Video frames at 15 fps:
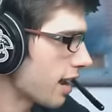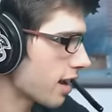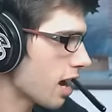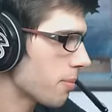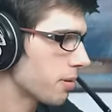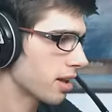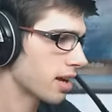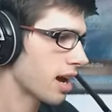I had a
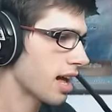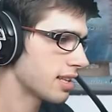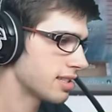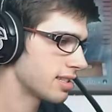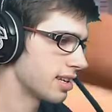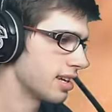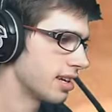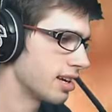couple of
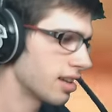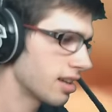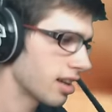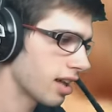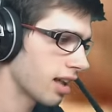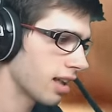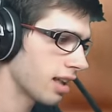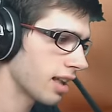cards to
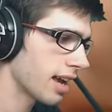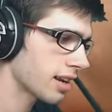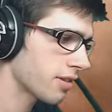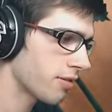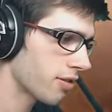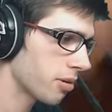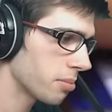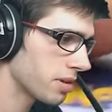collect
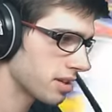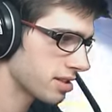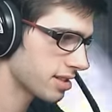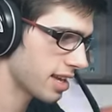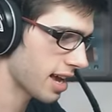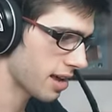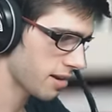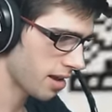from this
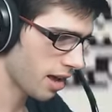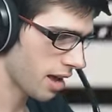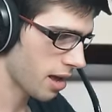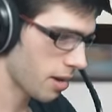set.